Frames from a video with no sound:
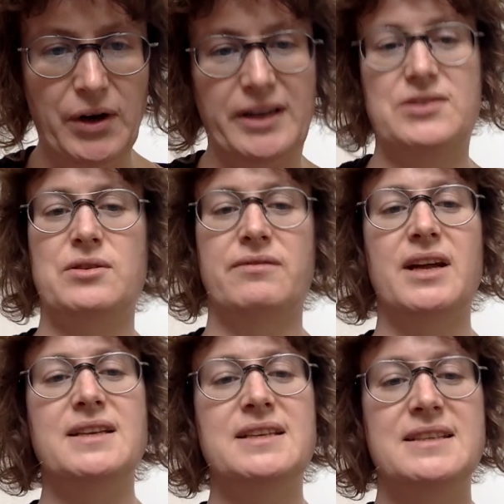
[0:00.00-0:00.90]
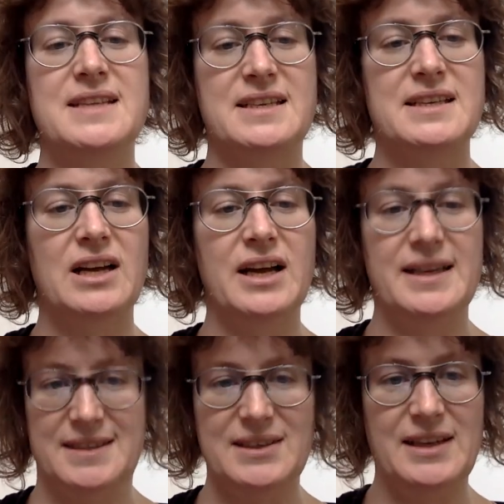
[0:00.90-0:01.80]
on in sort of 1969
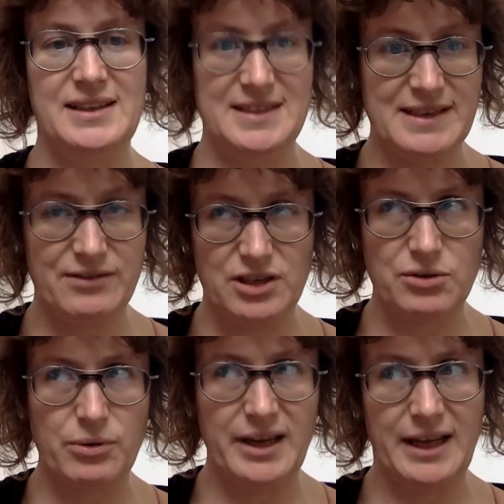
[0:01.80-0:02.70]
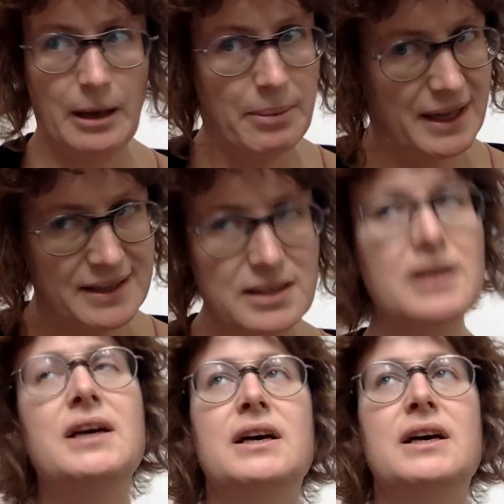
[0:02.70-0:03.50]
to 1973 a bit.